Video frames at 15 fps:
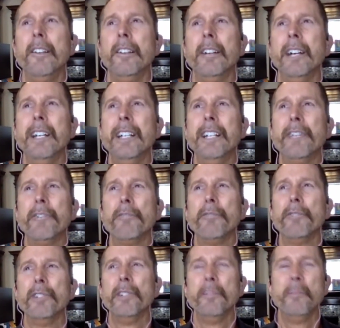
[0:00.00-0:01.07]
I never
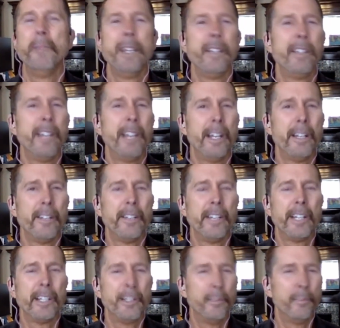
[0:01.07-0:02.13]
really made
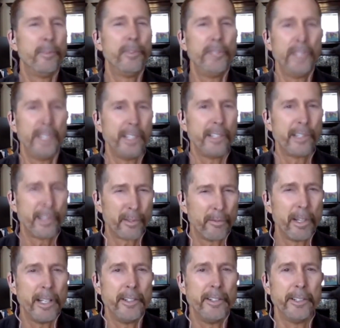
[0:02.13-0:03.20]
that complete
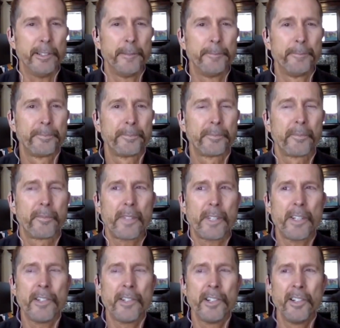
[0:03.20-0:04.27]
surrender.
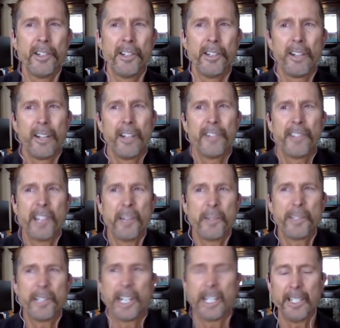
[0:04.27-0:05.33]
So Laurence, that
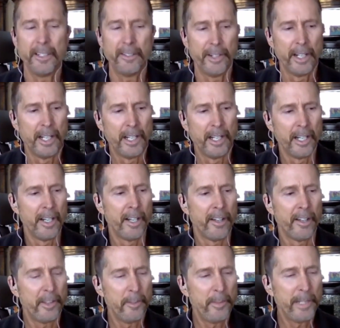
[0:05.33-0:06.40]
was kind of
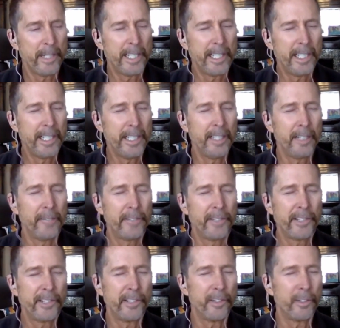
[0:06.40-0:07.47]
the beginning of
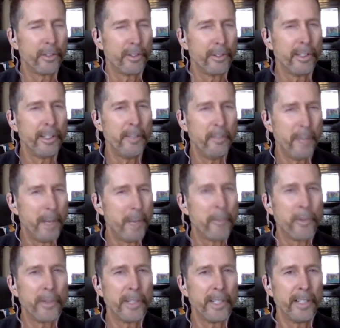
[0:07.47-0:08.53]
just an early memory